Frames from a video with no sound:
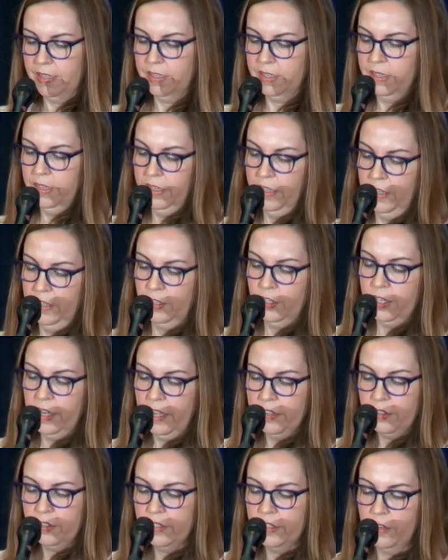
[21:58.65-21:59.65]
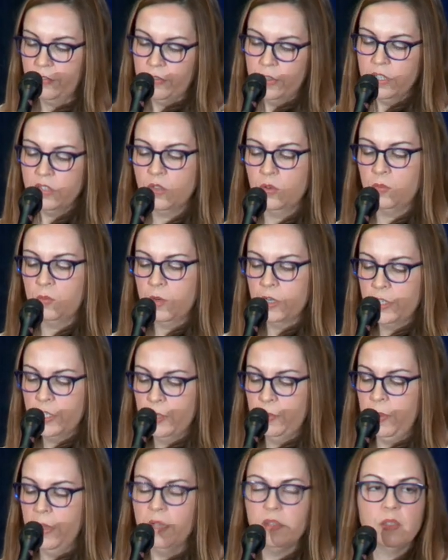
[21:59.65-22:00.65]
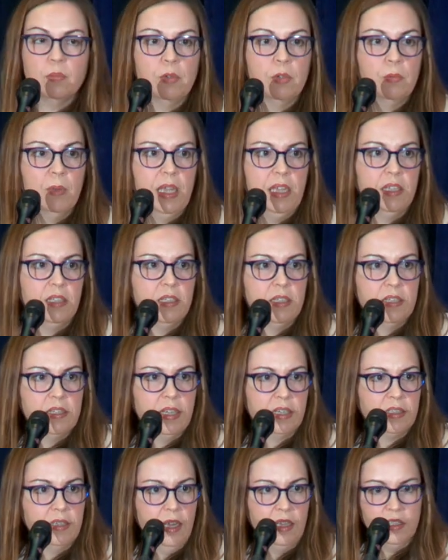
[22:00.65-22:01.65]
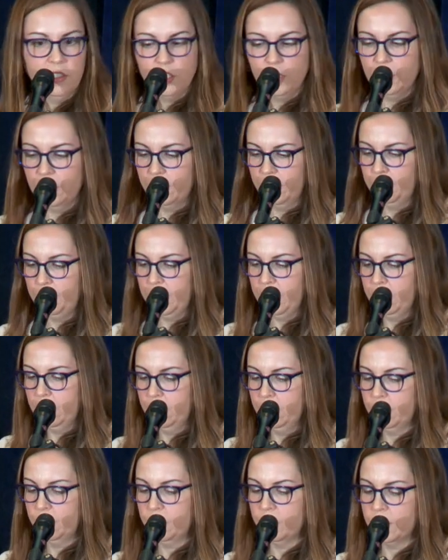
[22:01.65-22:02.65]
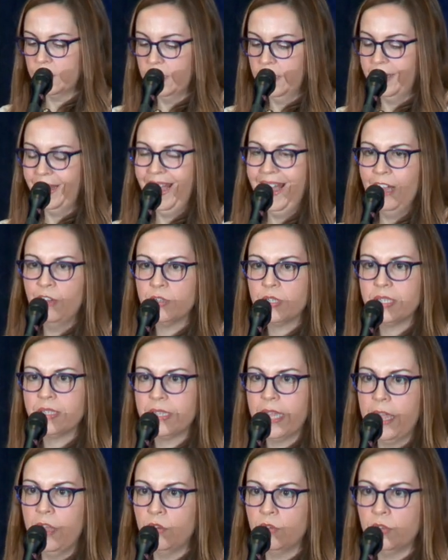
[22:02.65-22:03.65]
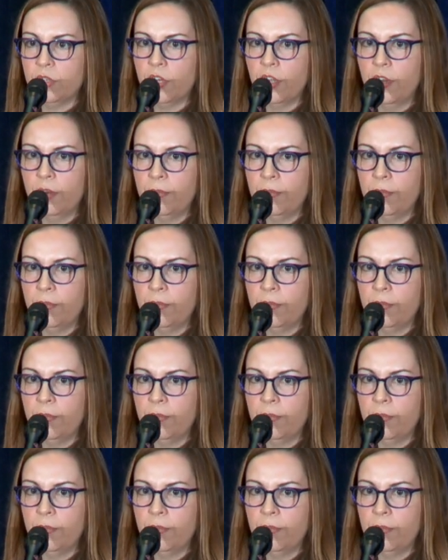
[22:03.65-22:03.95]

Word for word: uh, You should ask yourself, what is the worst possible way this technology could be used, and how sound